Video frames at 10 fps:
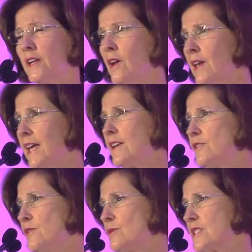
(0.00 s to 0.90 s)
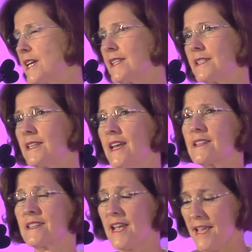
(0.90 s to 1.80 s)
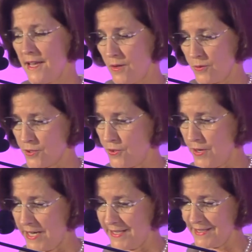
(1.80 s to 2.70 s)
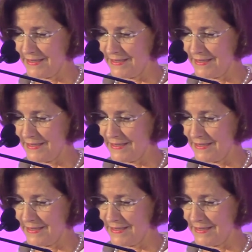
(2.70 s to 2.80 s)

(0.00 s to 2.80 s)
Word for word: and all I had to do was take the test. It was great.